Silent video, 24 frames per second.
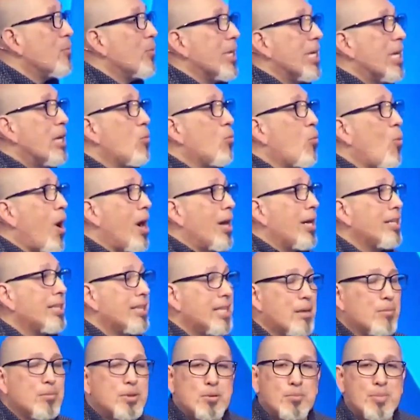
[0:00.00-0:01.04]
when he wanted
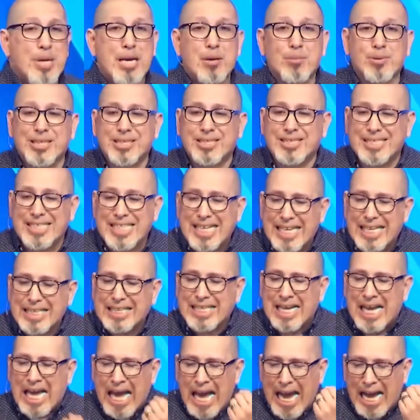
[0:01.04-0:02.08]
them to be able to
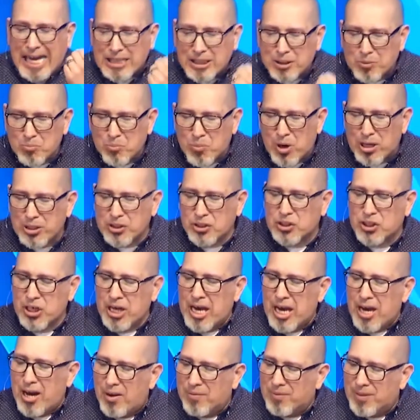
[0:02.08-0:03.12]
eat as much
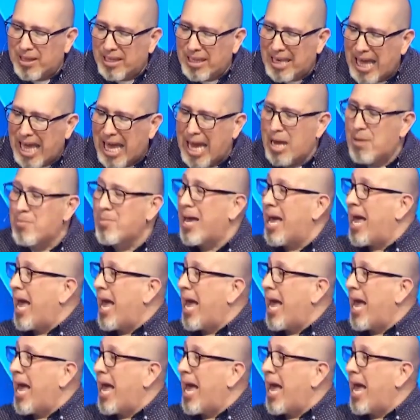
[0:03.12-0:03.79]
of the lamb